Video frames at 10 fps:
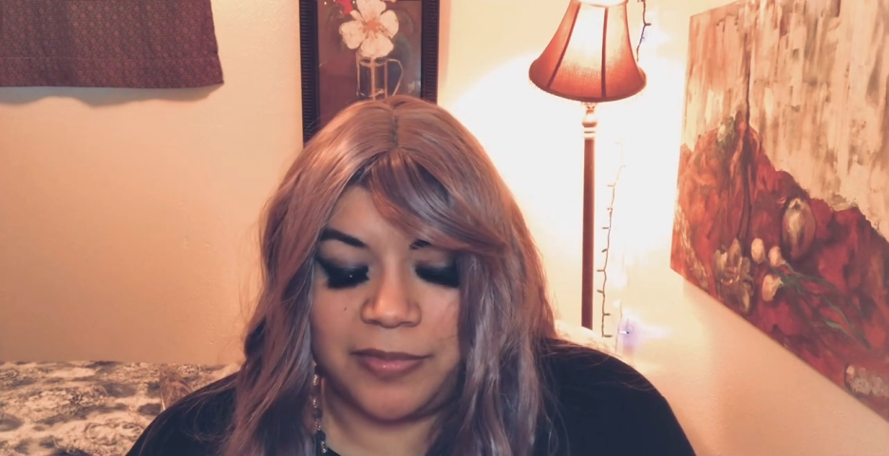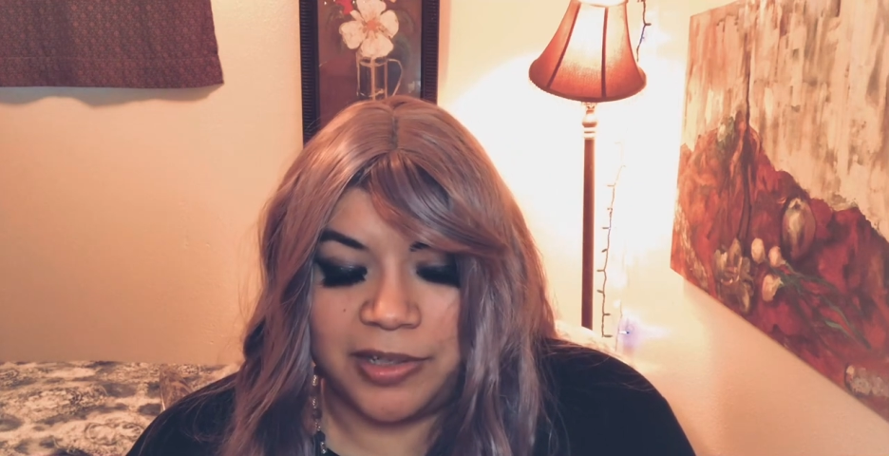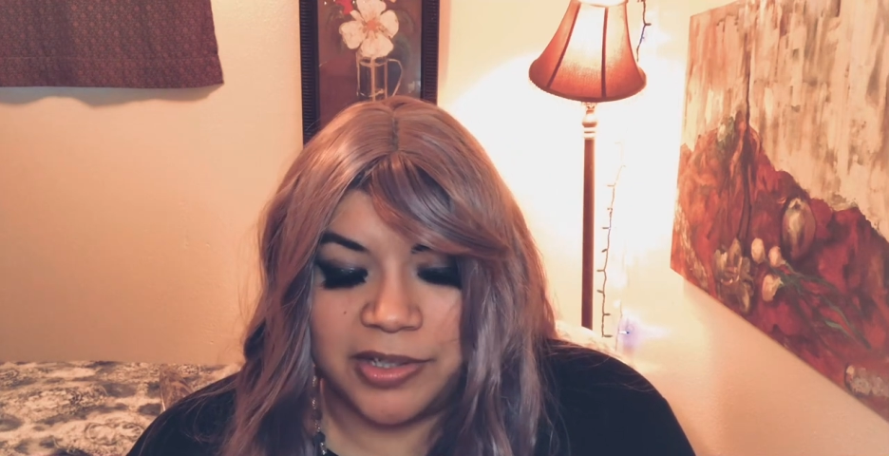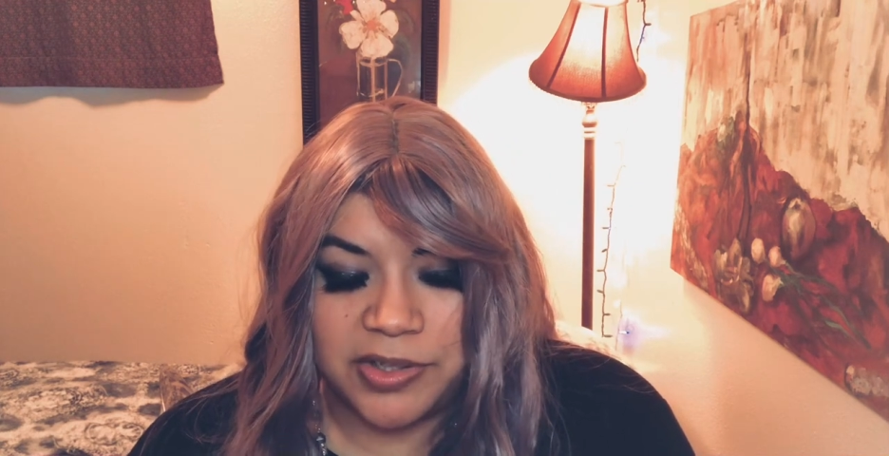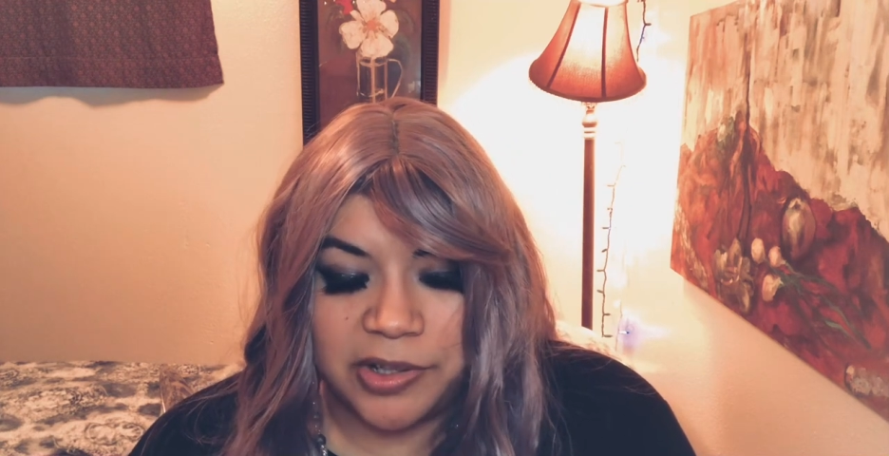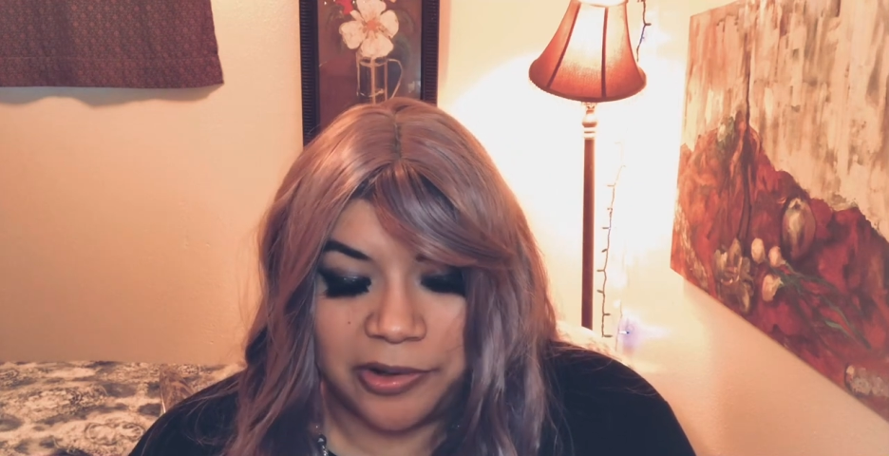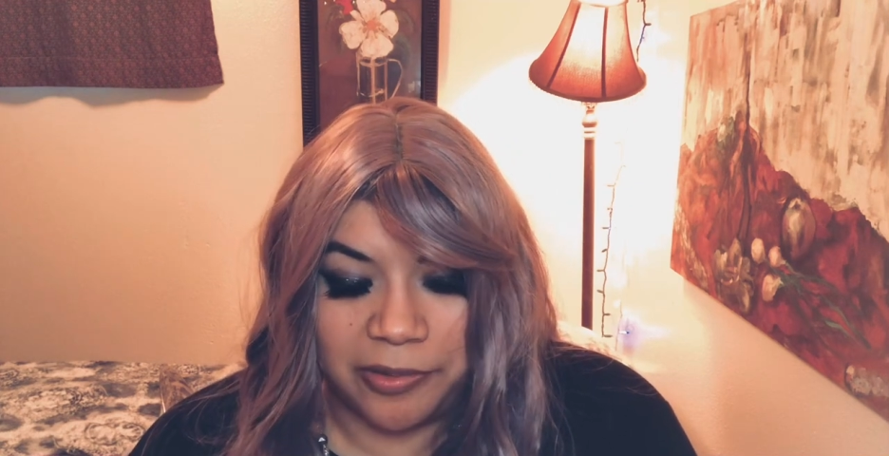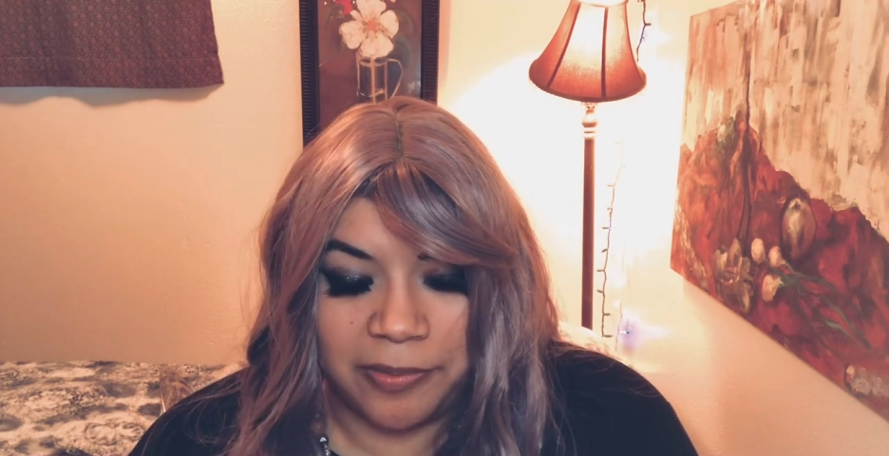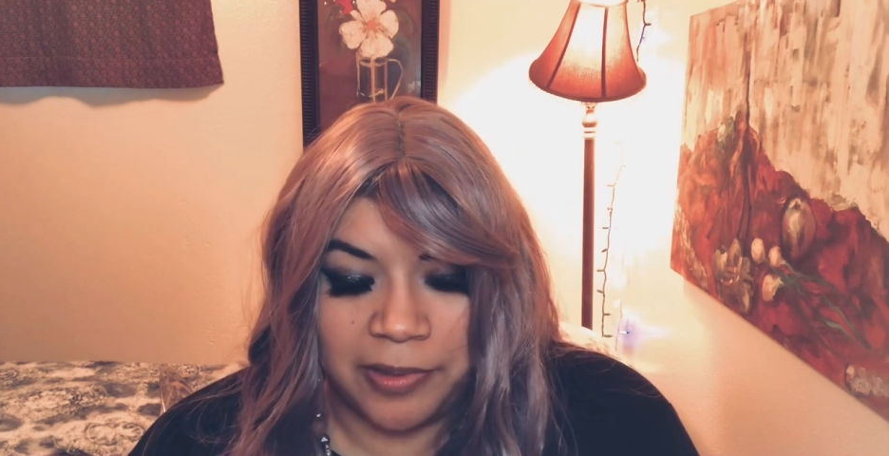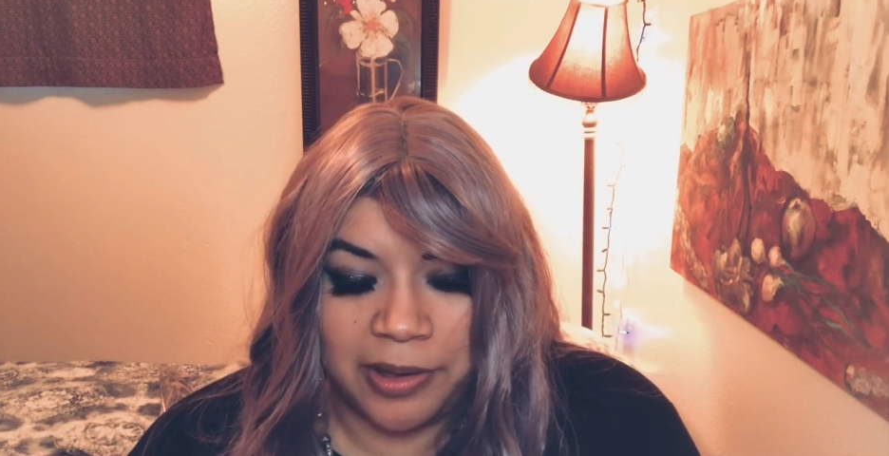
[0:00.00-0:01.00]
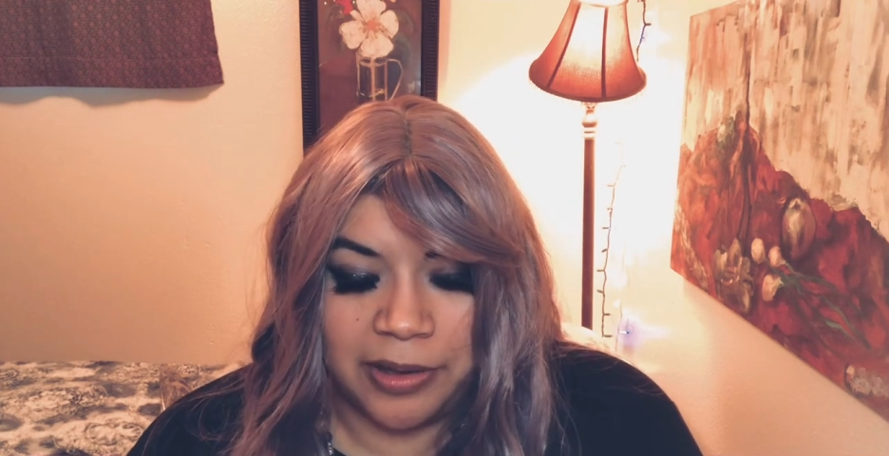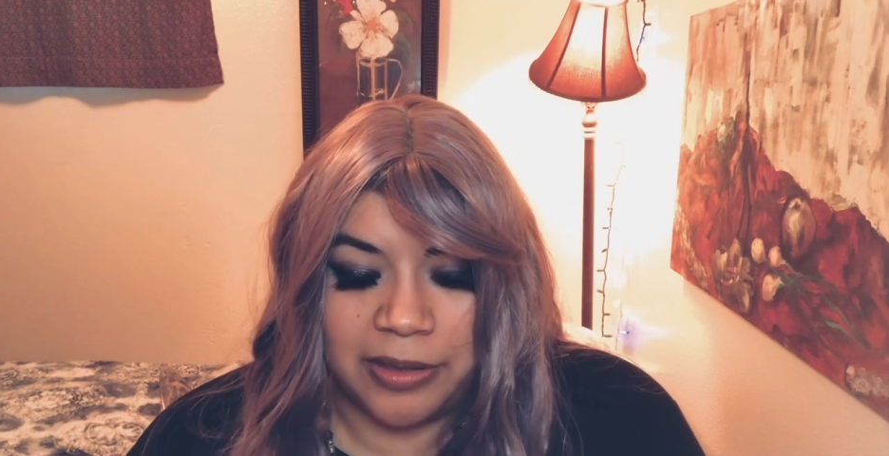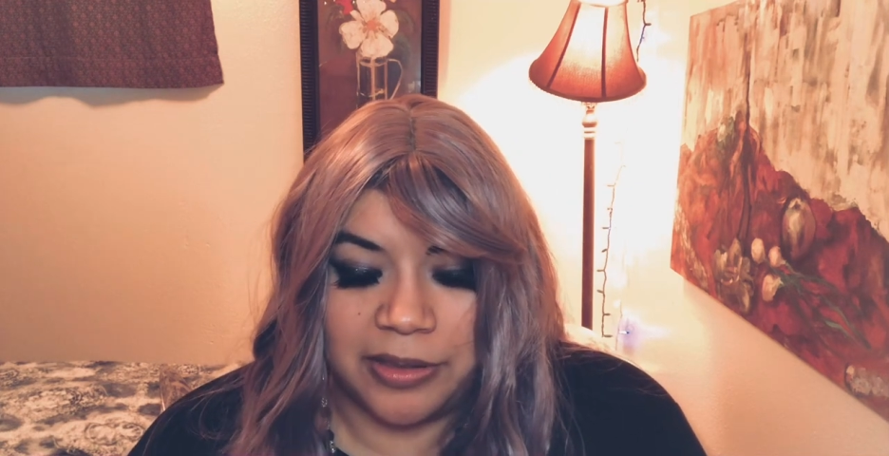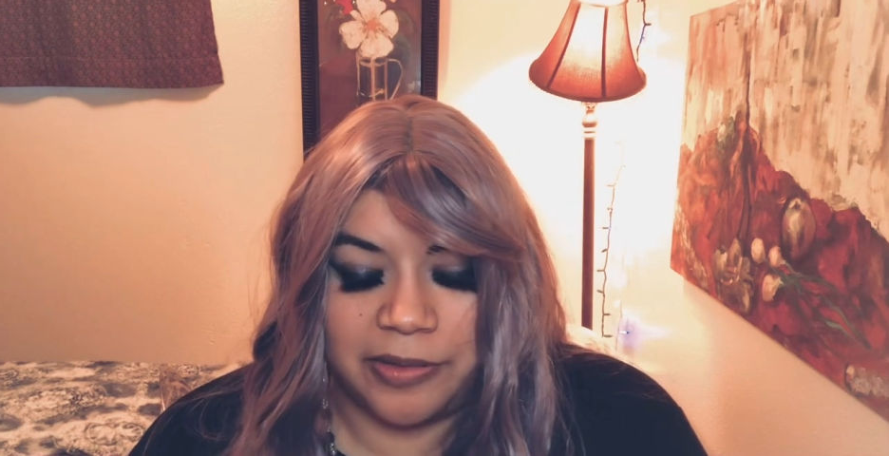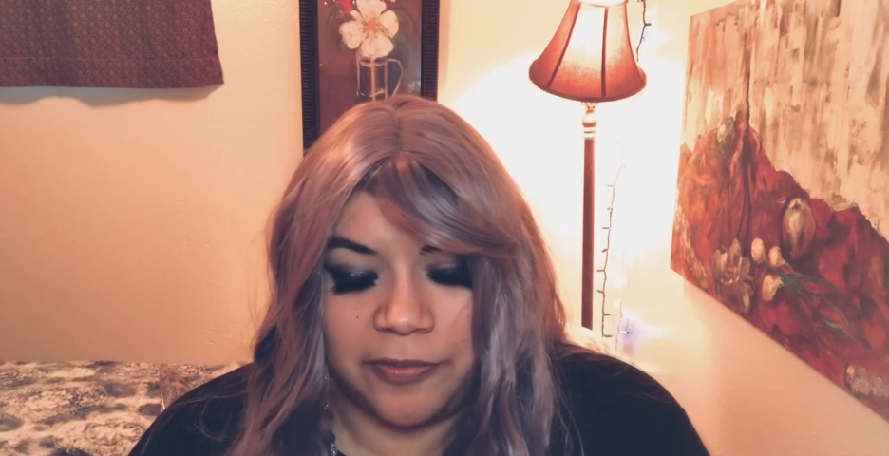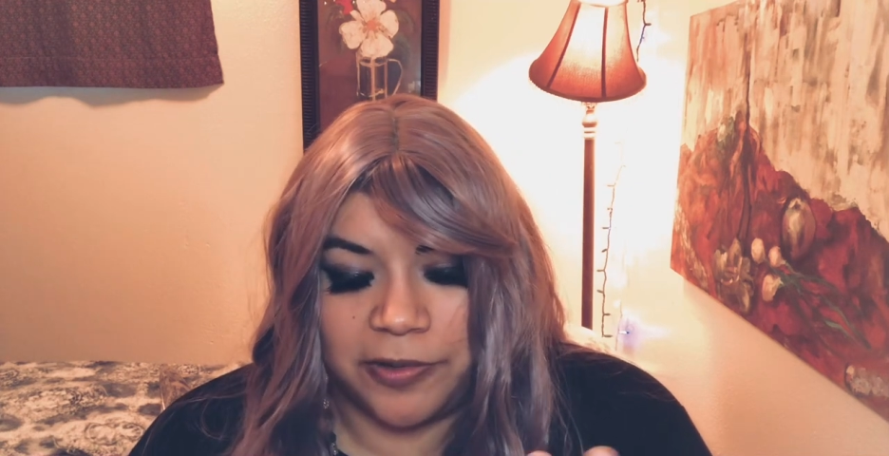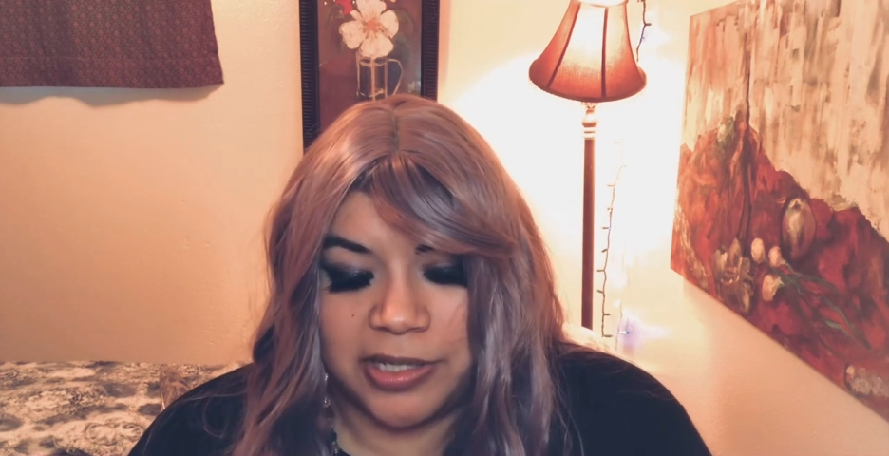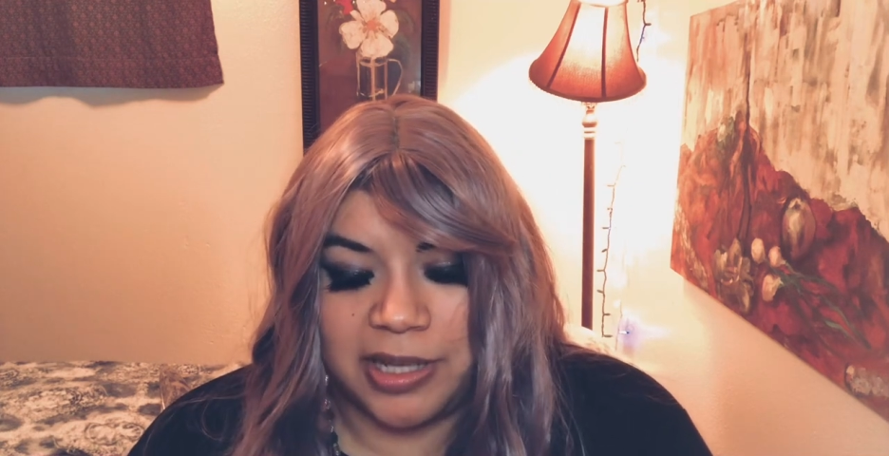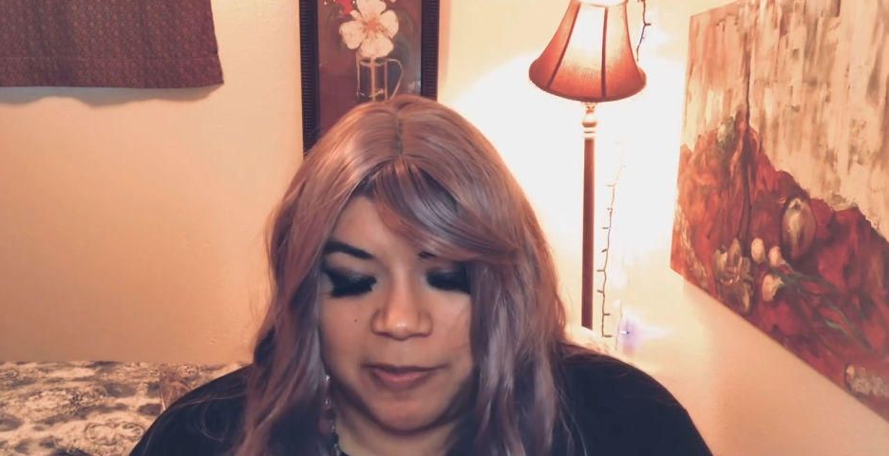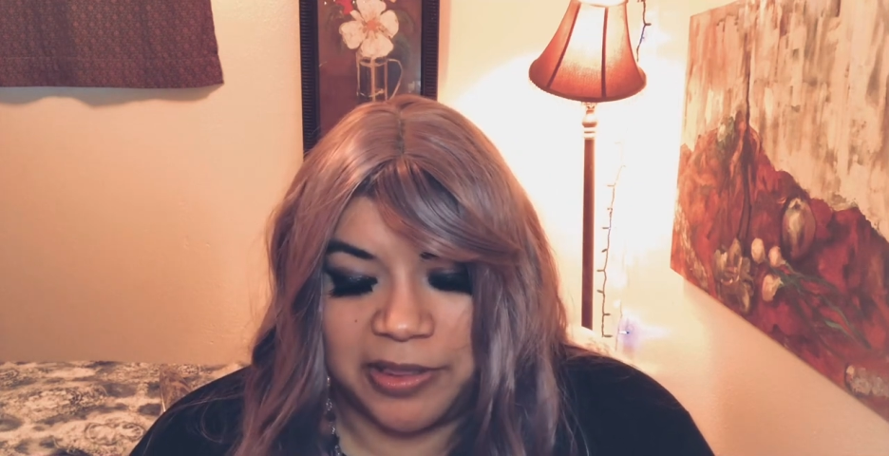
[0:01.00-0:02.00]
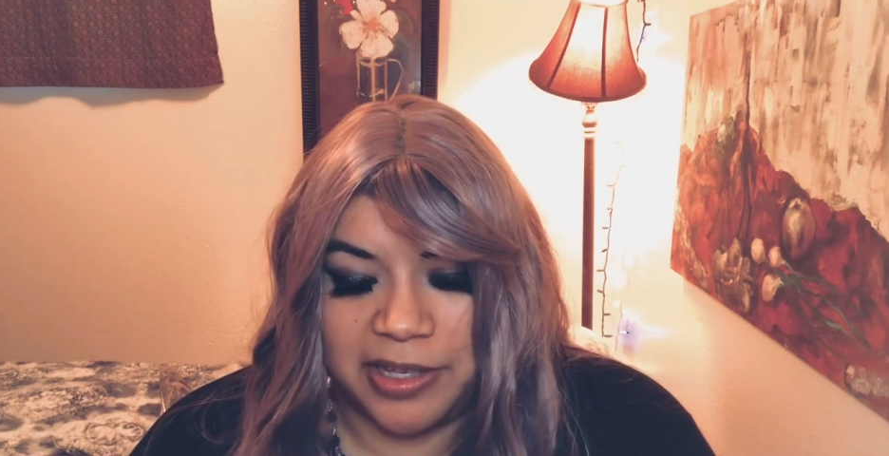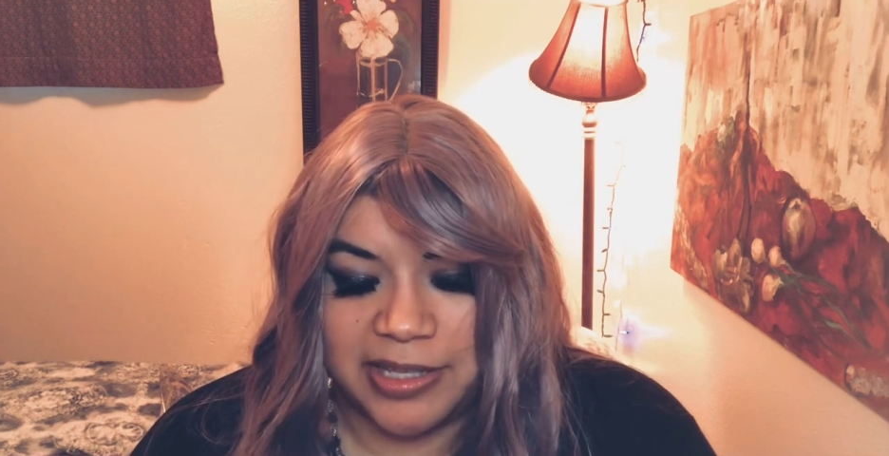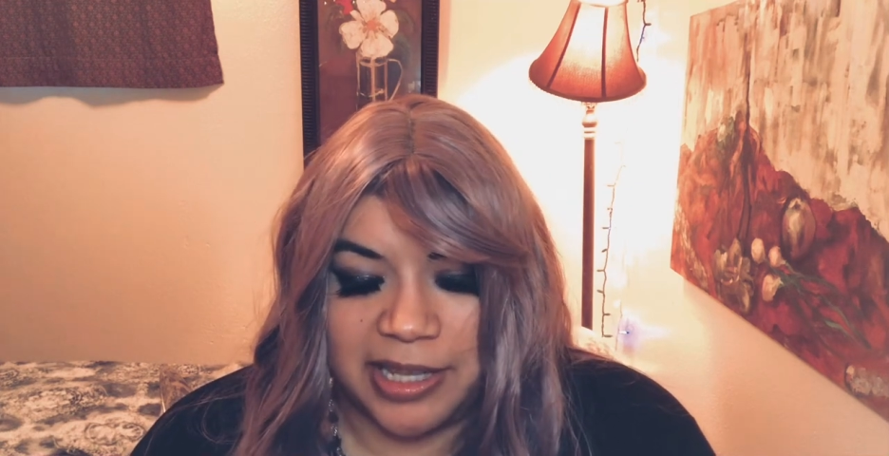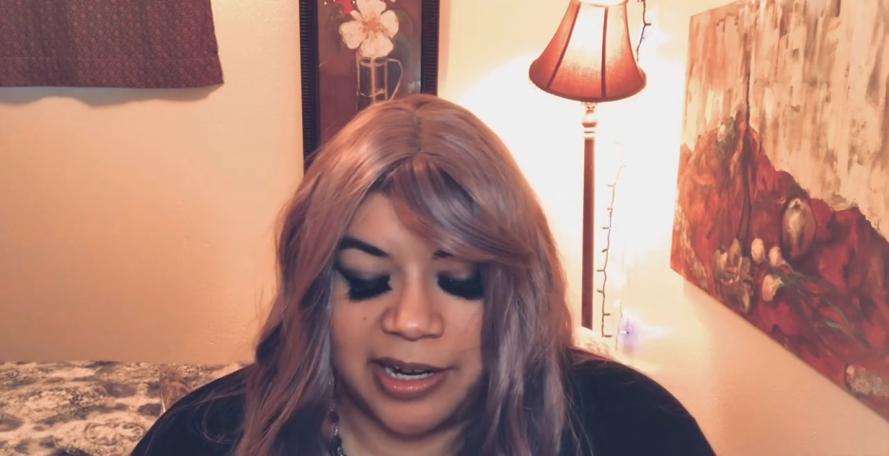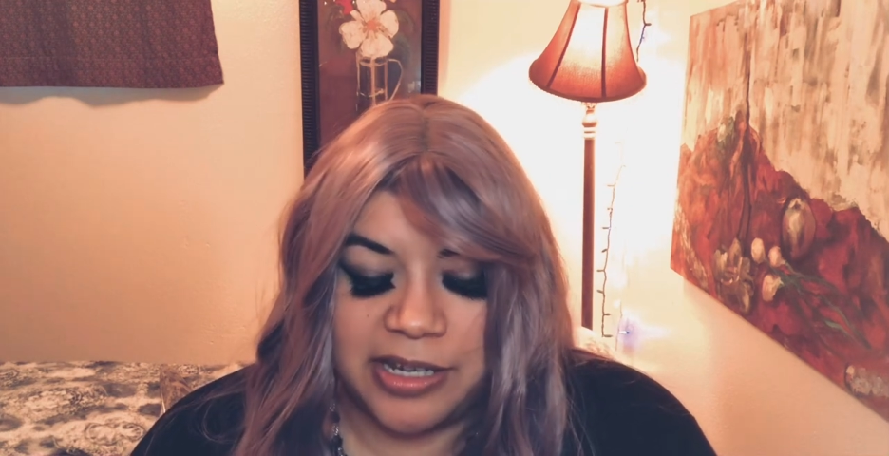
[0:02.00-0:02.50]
So the first couple things that I